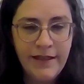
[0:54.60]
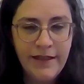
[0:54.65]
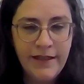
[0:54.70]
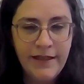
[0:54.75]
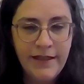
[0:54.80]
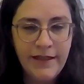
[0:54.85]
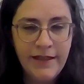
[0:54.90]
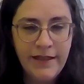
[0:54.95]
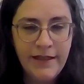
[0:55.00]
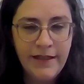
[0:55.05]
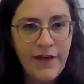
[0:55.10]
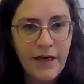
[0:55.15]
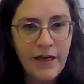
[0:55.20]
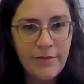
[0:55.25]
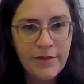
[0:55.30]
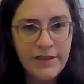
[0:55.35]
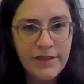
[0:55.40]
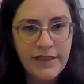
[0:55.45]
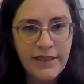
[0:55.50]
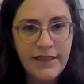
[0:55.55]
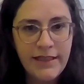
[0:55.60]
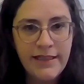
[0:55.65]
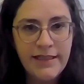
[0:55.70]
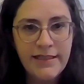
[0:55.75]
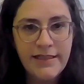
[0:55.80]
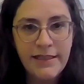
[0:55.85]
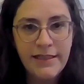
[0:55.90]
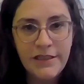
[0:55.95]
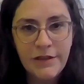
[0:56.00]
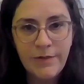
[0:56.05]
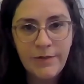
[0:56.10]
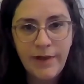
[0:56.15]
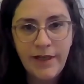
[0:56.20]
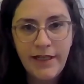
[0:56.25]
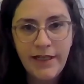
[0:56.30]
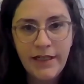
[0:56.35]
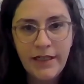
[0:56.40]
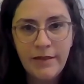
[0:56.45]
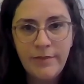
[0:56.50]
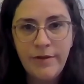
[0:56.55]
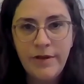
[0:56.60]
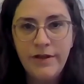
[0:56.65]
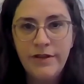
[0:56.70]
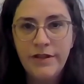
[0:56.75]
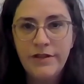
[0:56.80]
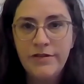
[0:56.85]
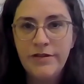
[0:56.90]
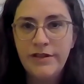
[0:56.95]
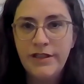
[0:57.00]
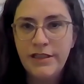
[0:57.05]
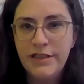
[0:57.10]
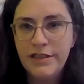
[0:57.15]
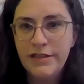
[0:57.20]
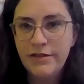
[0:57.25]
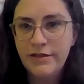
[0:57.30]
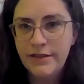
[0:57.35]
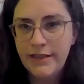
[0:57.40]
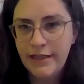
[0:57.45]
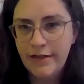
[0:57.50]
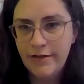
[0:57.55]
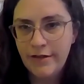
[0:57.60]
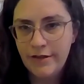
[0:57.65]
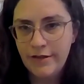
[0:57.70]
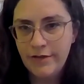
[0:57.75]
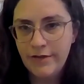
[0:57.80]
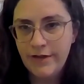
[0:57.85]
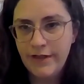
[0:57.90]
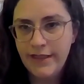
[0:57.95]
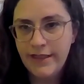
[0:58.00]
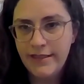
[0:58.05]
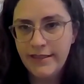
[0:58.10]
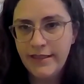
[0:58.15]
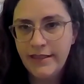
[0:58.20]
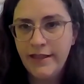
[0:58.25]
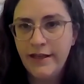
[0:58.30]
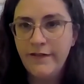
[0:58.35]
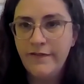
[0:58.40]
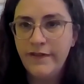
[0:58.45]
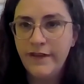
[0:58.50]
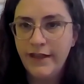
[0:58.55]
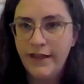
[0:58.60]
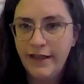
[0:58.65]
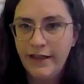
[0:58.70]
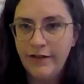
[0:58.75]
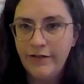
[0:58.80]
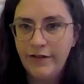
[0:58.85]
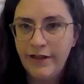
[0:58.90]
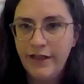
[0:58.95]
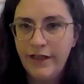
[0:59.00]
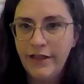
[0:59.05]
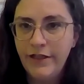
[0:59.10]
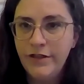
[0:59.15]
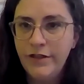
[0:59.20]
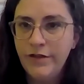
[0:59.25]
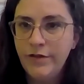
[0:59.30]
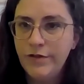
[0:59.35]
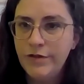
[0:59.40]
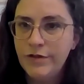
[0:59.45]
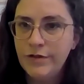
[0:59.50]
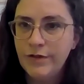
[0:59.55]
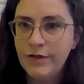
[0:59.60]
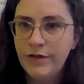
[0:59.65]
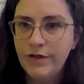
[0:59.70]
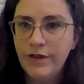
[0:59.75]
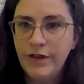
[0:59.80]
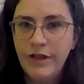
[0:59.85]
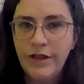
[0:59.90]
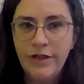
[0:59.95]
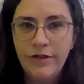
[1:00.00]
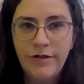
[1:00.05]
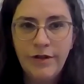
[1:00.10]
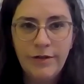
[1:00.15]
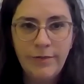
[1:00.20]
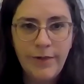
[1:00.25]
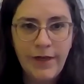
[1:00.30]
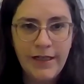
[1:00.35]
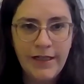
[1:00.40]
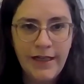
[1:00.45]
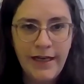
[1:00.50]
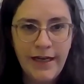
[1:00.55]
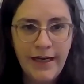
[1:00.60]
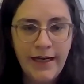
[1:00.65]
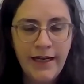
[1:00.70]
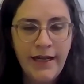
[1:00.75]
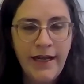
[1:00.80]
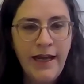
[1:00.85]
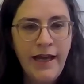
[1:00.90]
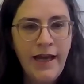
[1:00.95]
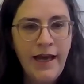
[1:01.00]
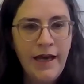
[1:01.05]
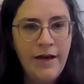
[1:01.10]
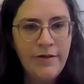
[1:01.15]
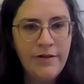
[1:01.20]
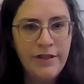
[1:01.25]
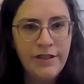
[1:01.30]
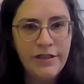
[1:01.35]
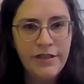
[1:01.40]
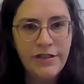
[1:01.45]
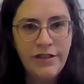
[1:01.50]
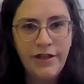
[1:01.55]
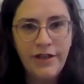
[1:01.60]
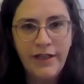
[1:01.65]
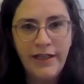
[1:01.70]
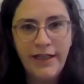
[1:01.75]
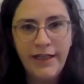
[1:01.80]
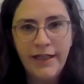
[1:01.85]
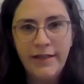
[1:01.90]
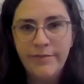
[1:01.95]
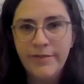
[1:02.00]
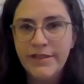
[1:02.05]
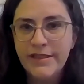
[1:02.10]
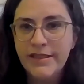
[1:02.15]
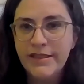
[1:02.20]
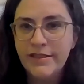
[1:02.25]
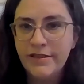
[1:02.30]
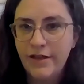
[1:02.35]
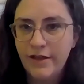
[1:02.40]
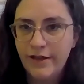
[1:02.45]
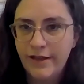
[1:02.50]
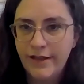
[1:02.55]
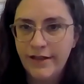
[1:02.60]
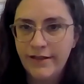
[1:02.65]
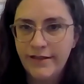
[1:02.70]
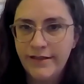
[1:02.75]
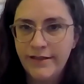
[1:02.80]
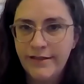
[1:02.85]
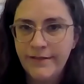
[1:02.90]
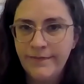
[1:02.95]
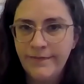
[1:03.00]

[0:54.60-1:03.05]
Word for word: The city of Hamilton is situated upon the traditional territories of the Erie, Neutral, Huron-Wendat, Haudenosaunee, and Mississaugas.